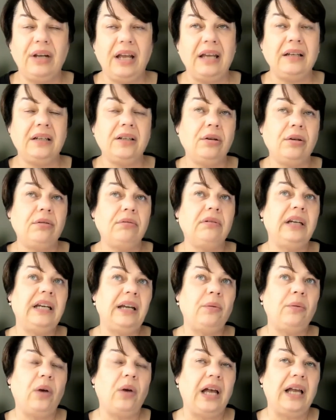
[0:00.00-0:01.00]
And
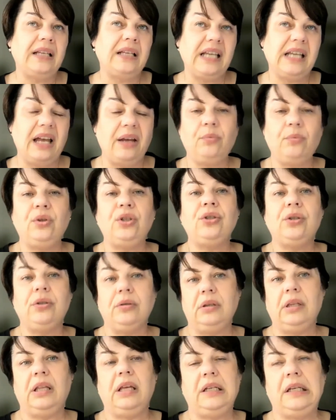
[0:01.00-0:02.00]
career-wise, I would
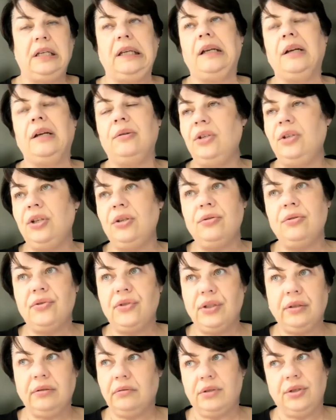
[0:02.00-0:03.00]
do that, use
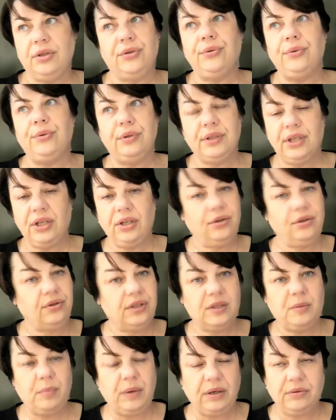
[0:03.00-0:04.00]
the tools at your
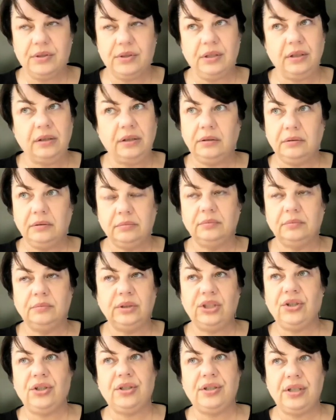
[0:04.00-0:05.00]
disposal,
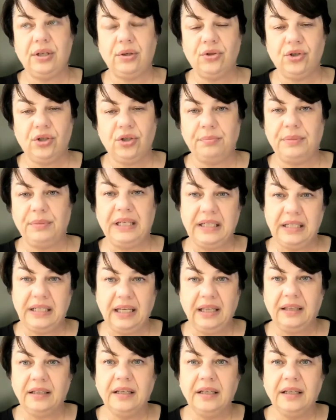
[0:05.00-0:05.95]
which is social media,